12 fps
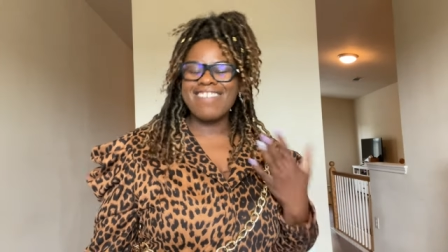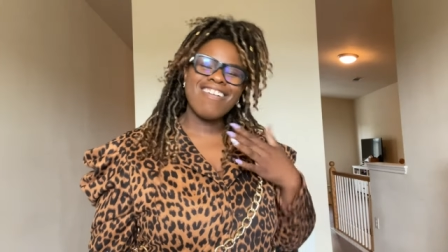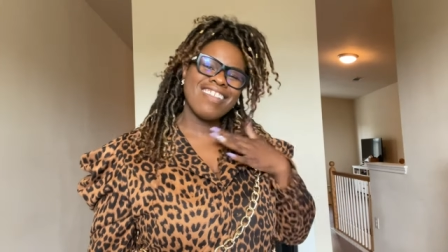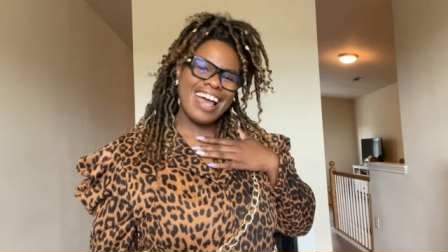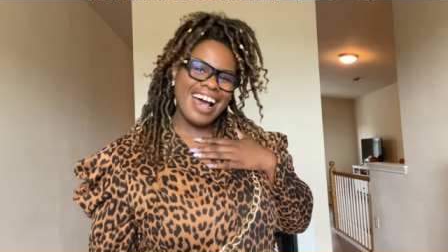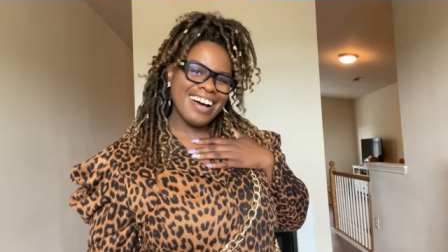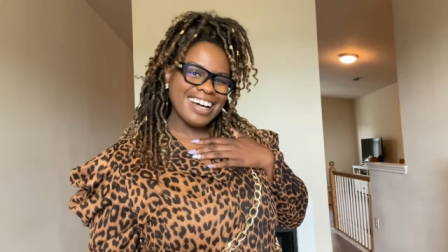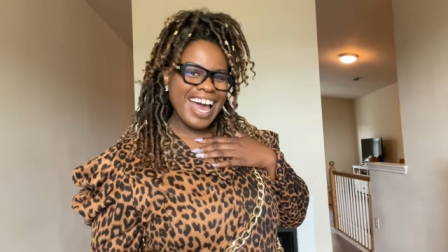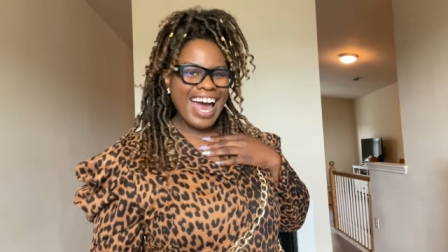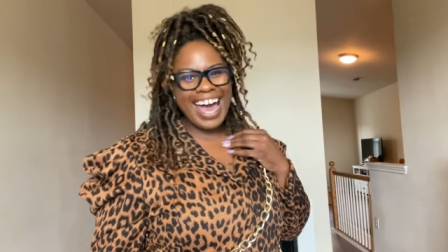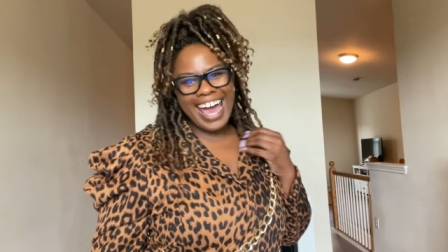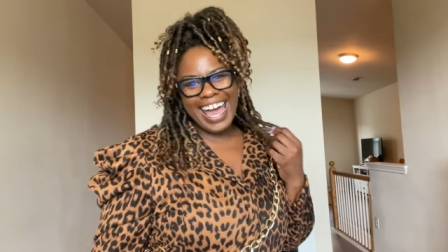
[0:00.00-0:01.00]
I'm like,
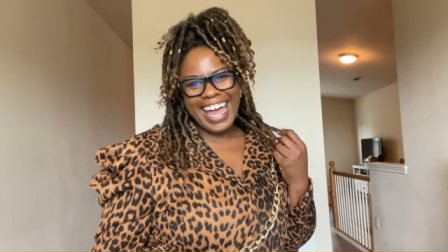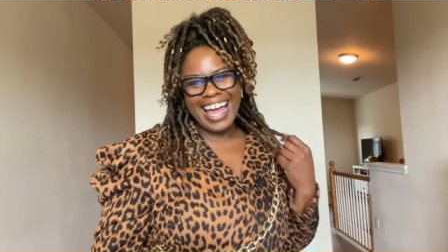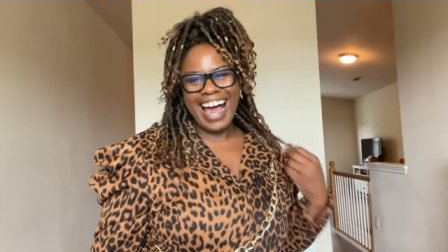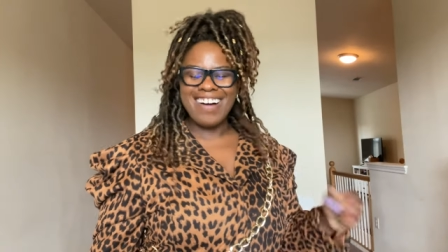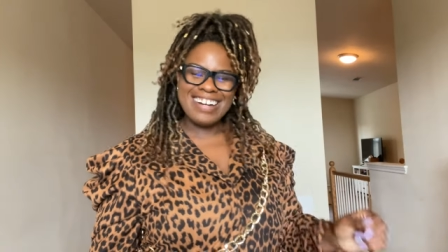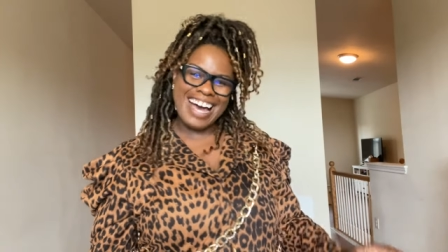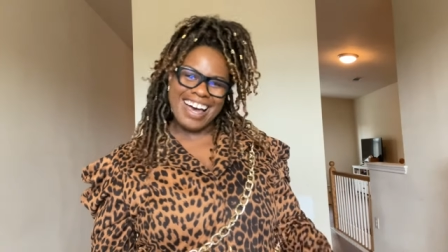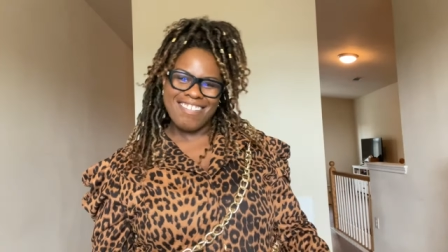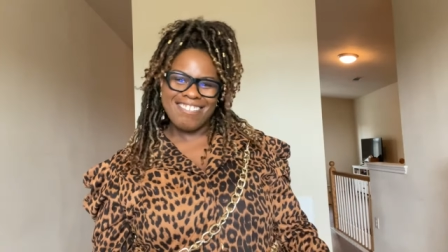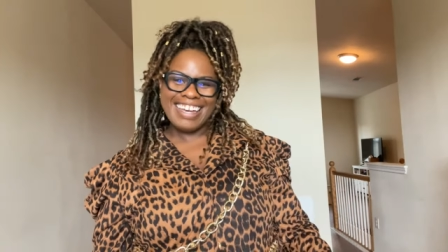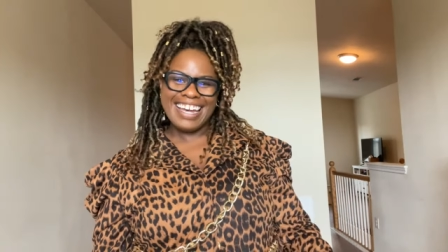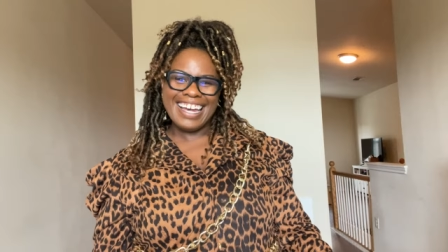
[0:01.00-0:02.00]
okay, I'm
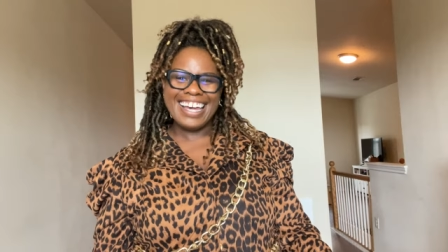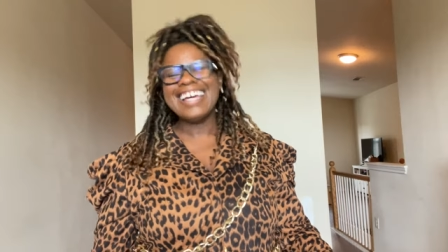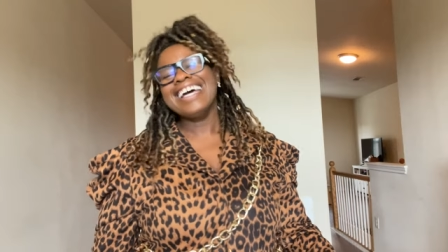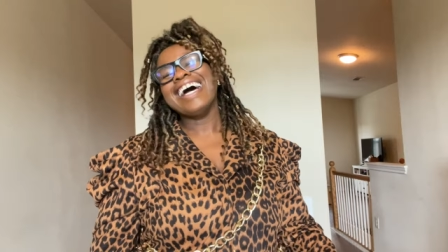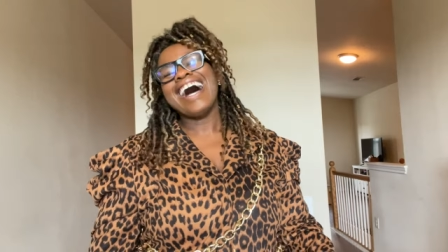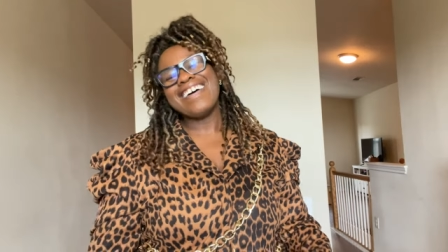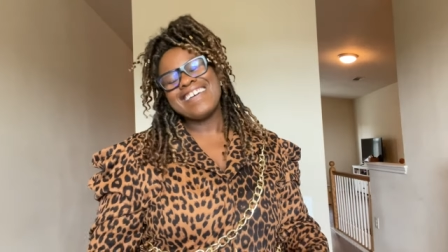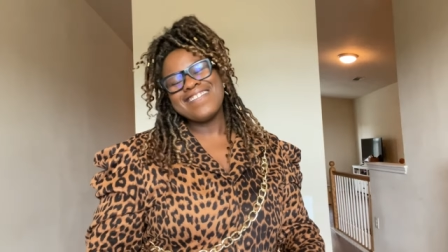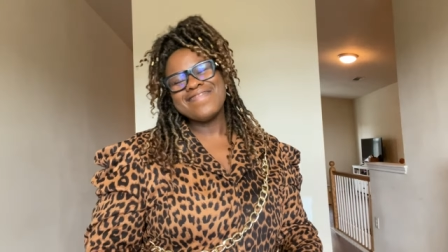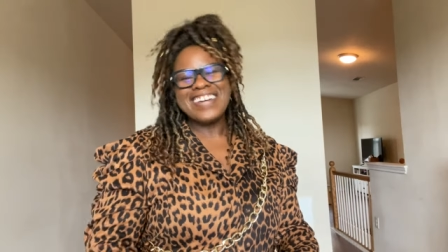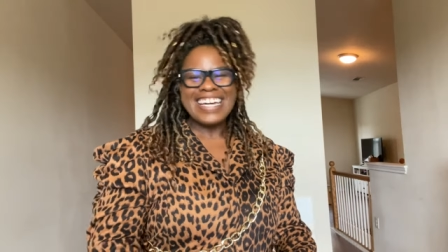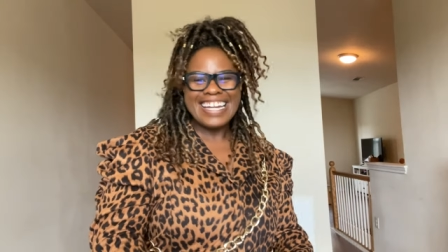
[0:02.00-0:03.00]
coming. I'm
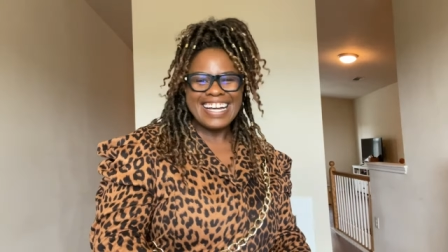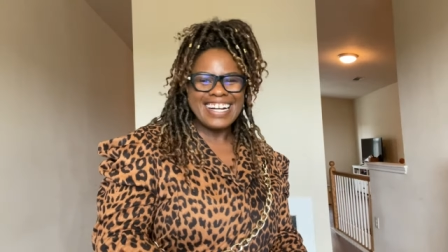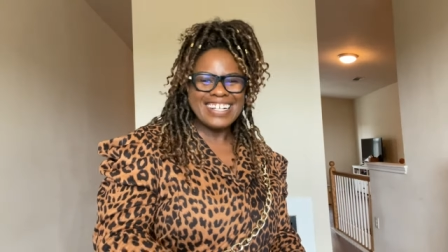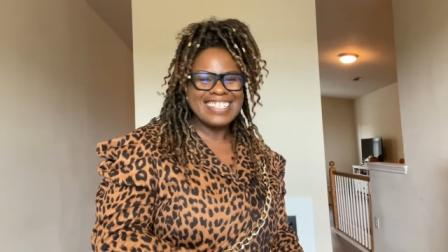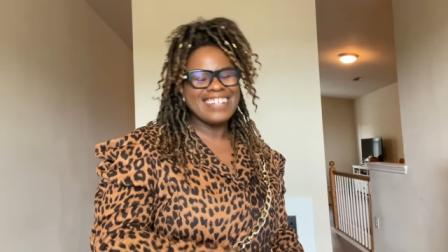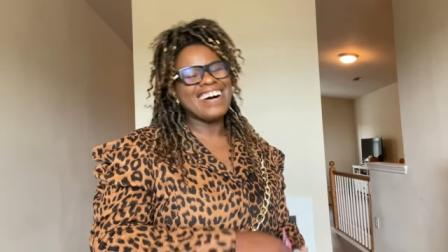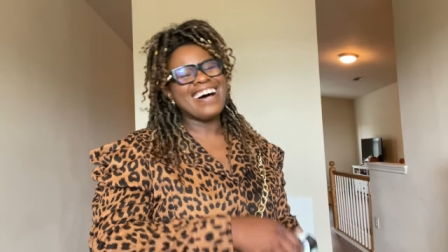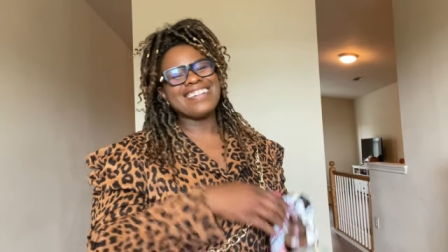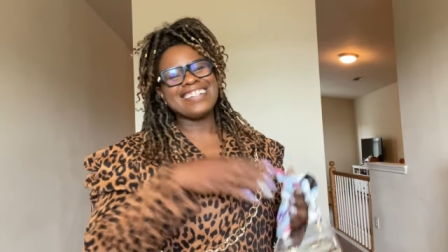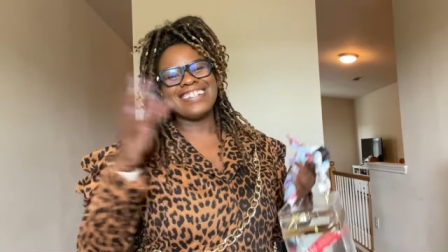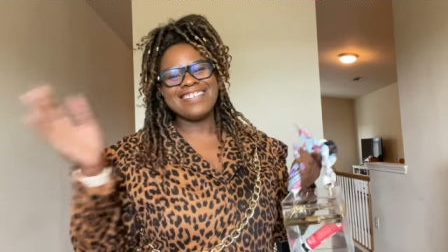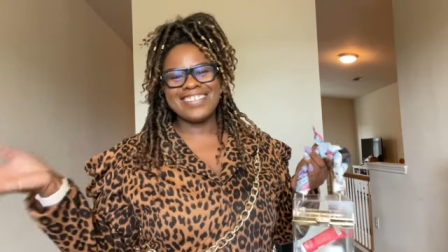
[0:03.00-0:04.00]
gonna be there. So I'm
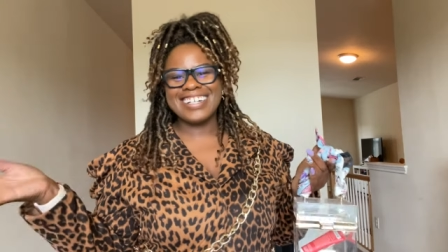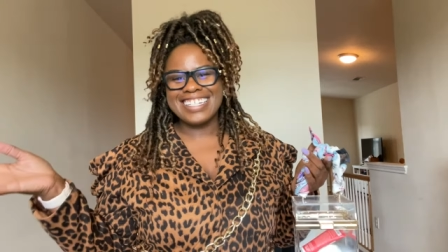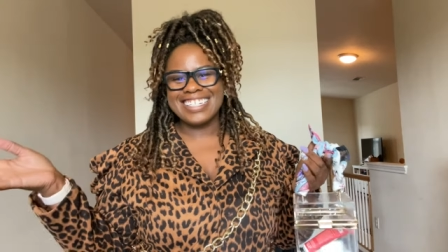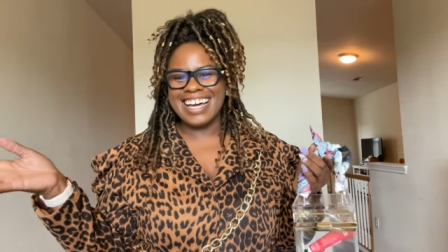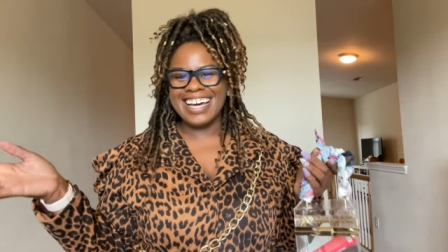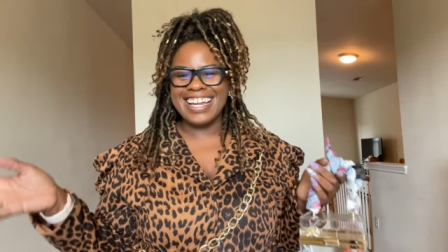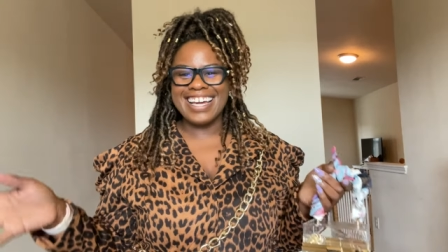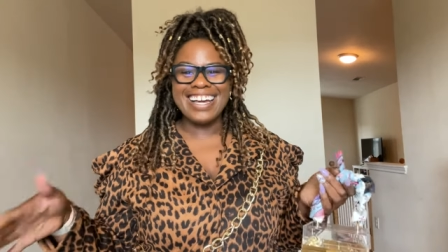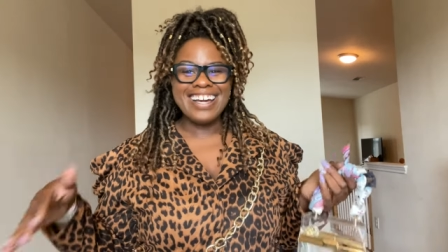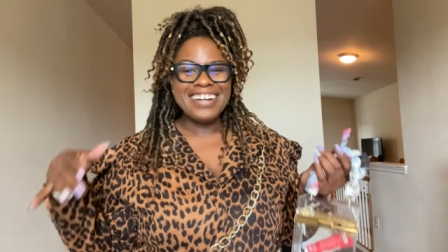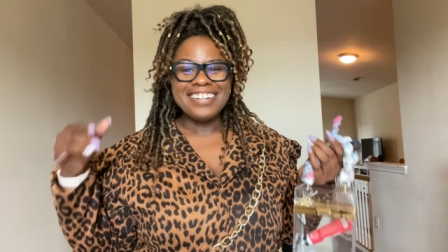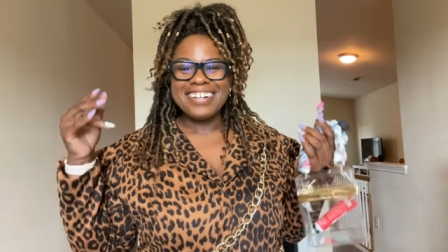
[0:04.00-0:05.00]
super excited.
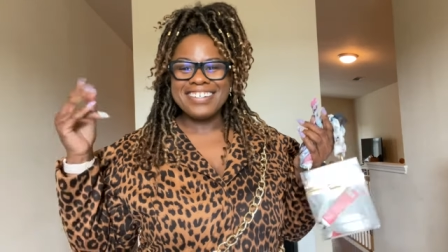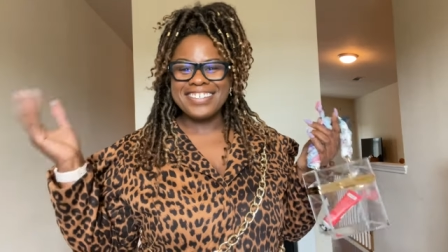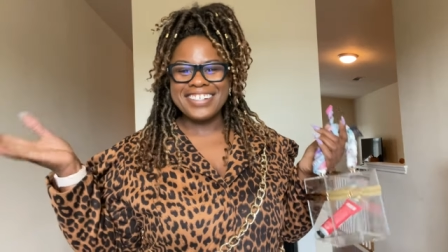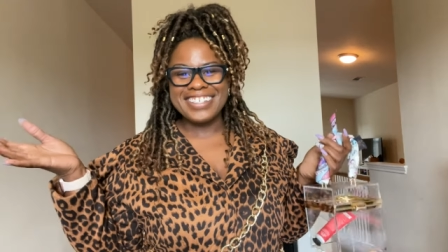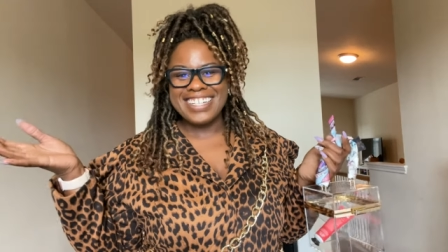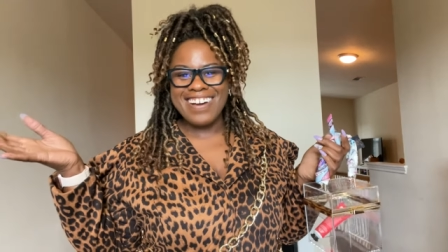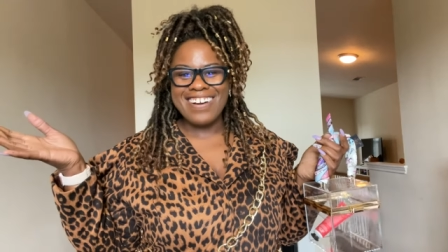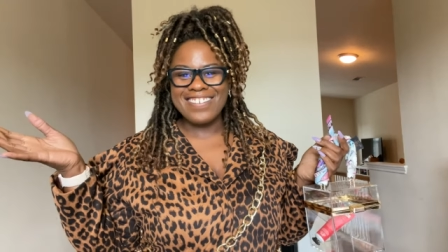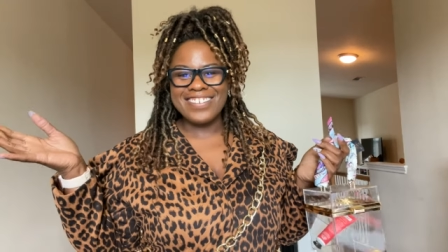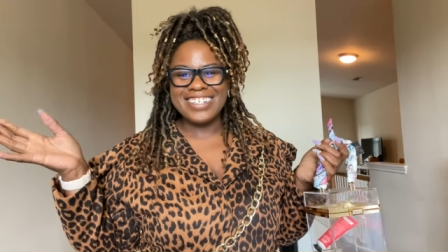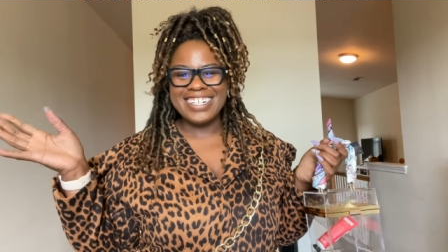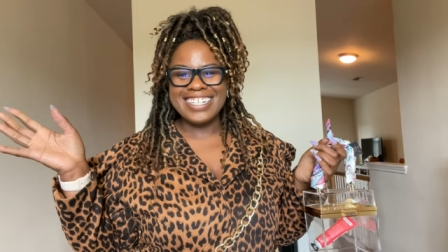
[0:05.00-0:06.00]
My first time
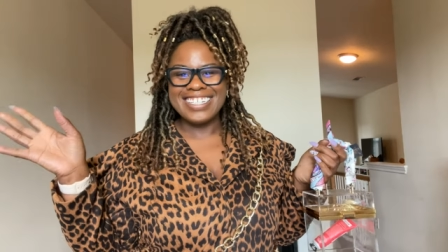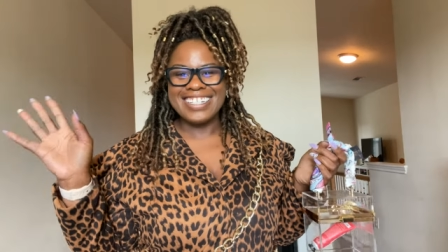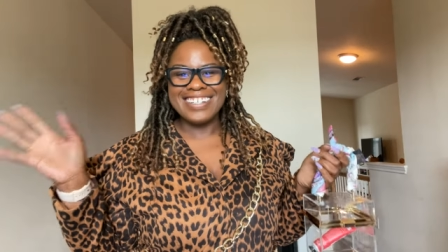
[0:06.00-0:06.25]
with Chris.